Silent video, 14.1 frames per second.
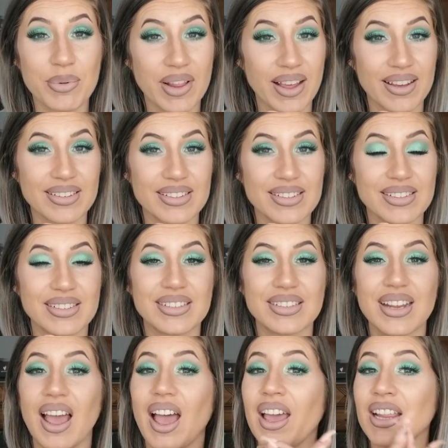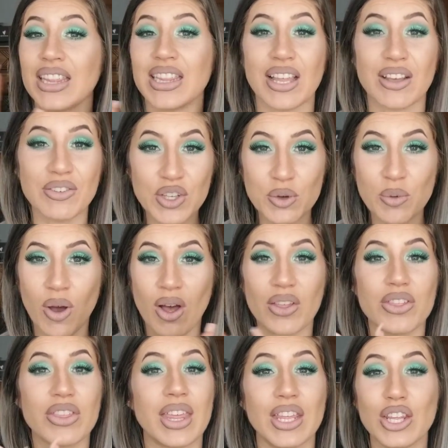blessed. I love you all.
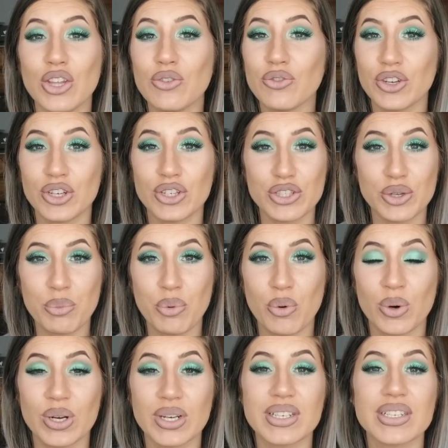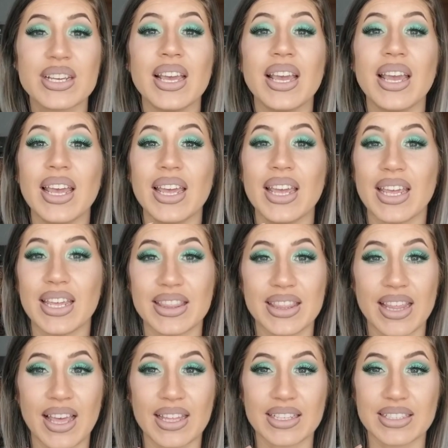Thank you for your support. Hit
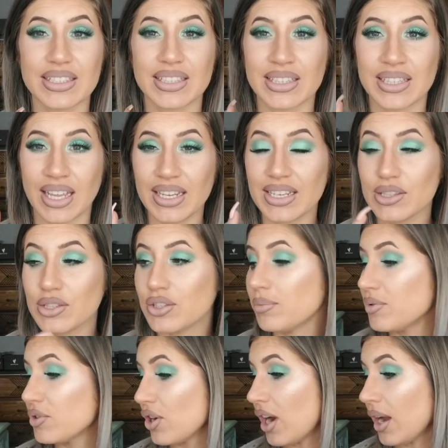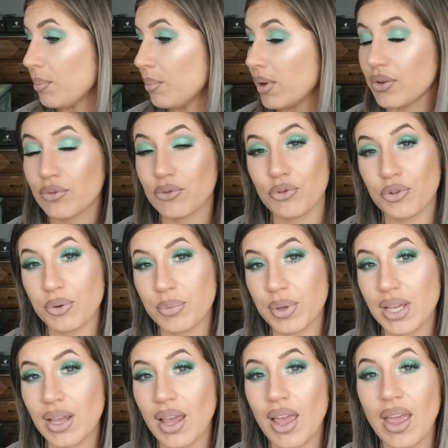that like and subscribe button for
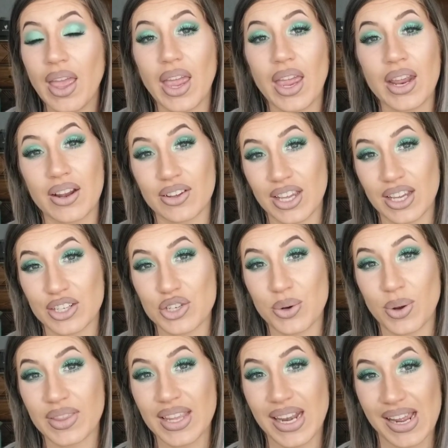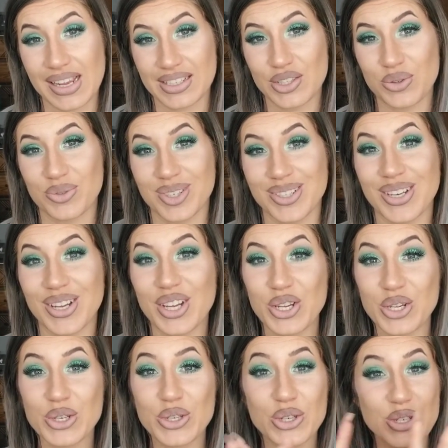me, and I'll catch you on the next one.
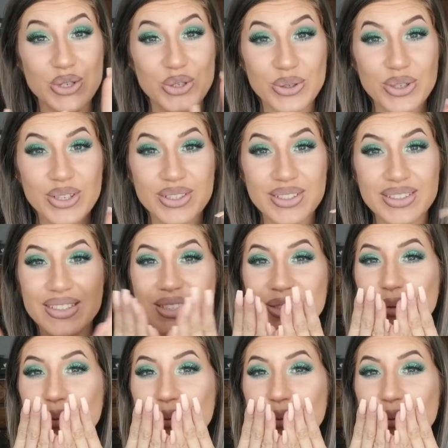Toodles.